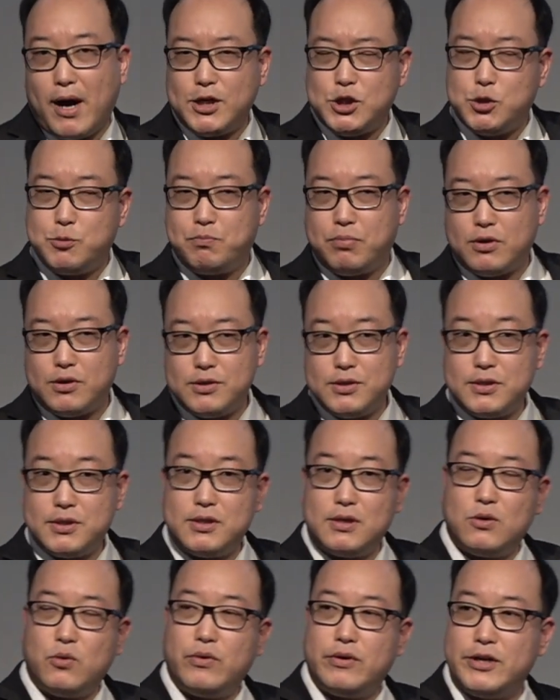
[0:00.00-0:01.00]
my
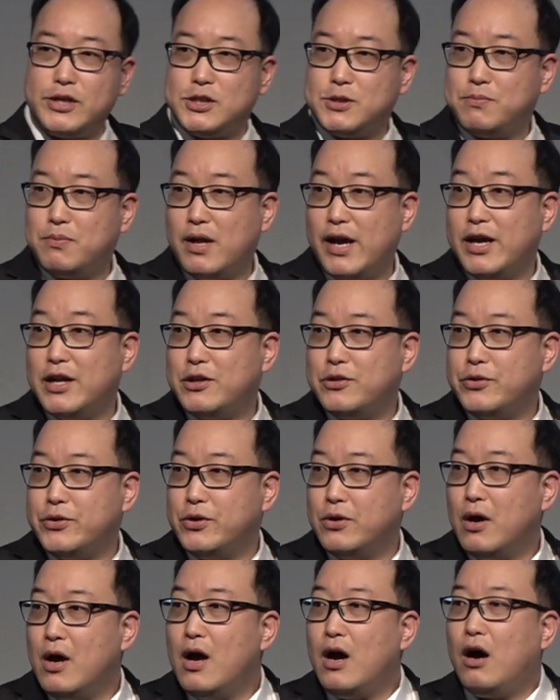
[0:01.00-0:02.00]
sponsor will explain
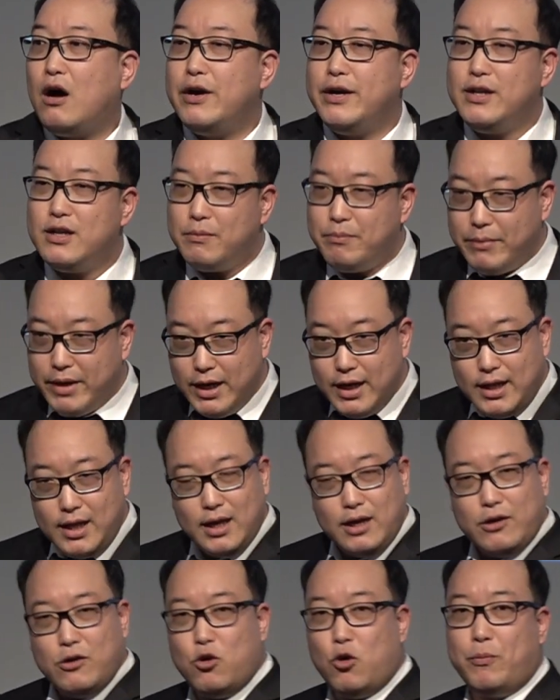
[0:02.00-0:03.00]
to you, or in the
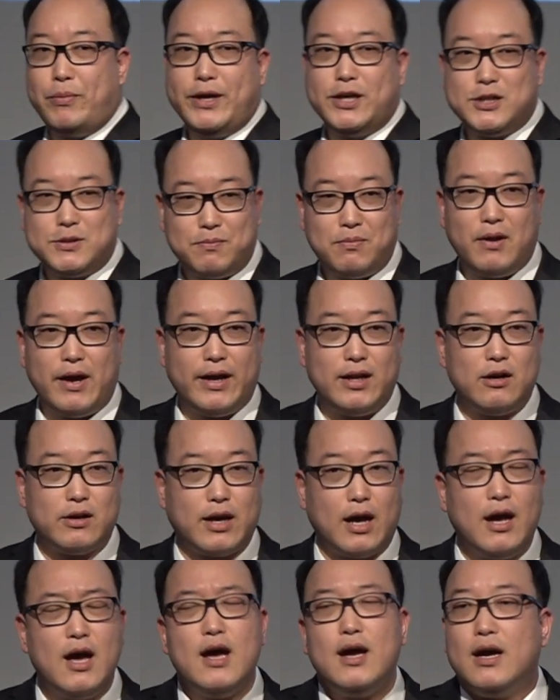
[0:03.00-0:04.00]
meeting it will be
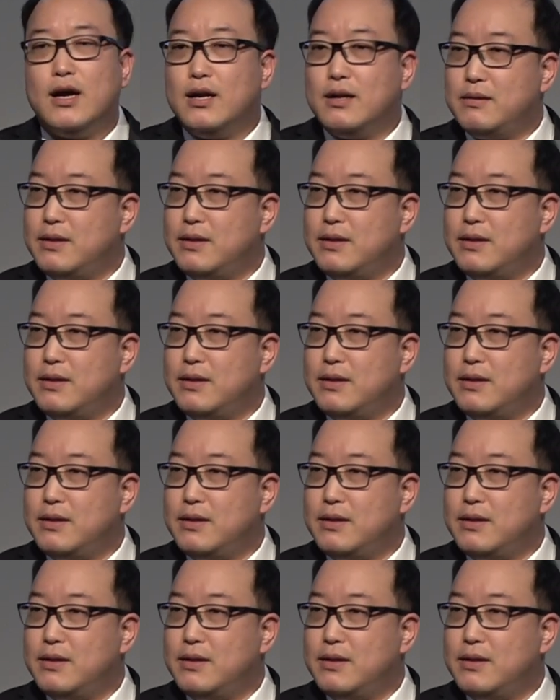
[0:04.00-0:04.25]
explained, okay?